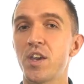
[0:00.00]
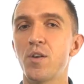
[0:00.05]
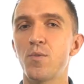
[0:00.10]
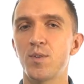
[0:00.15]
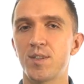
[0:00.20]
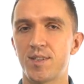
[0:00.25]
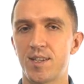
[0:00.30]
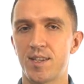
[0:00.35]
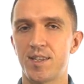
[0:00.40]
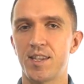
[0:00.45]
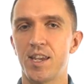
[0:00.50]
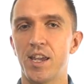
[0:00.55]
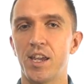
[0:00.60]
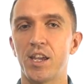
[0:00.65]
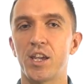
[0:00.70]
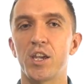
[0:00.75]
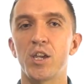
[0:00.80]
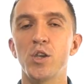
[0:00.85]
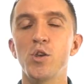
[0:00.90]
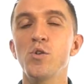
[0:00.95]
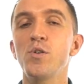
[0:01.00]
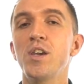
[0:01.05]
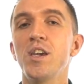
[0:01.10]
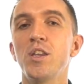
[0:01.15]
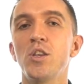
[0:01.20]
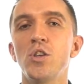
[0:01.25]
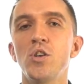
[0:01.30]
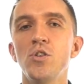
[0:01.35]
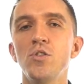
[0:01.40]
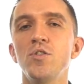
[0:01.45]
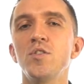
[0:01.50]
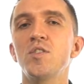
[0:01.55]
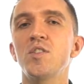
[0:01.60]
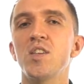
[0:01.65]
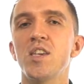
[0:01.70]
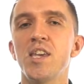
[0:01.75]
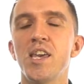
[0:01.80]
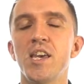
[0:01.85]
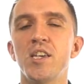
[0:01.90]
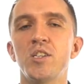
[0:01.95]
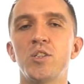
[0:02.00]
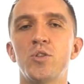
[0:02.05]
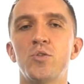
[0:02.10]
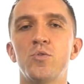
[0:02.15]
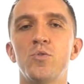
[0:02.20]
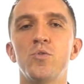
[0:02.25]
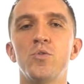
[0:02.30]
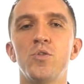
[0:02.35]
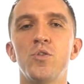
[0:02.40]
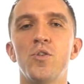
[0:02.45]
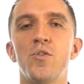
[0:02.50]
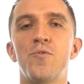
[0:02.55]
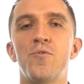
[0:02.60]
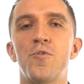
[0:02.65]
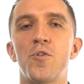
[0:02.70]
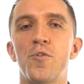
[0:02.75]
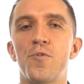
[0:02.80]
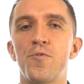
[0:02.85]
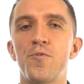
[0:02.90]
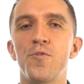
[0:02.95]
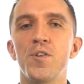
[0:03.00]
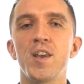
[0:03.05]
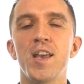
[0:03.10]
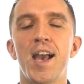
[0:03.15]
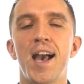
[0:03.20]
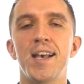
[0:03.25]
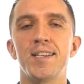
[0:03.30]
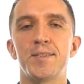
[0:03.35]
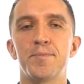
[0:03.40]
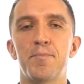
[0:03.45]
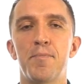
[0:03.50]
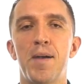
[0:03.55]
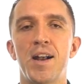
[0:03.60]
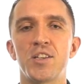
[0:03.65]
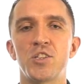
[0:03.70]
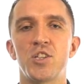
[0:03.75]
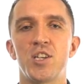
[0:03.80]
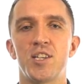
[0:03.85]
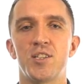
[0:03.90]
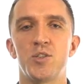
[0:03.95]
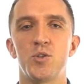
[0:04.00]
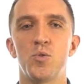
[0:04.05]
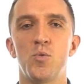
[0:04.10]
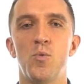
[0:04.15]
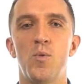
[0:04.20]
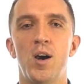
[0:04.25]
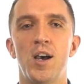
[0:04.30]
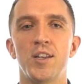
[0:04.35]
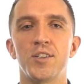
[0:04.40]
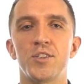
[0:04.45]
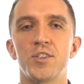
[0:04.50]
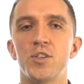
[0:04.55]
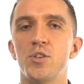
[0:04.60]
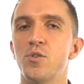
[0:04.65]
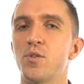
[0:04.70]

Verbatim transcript: Here is the thing, you can use EA Studio for free as much as you want.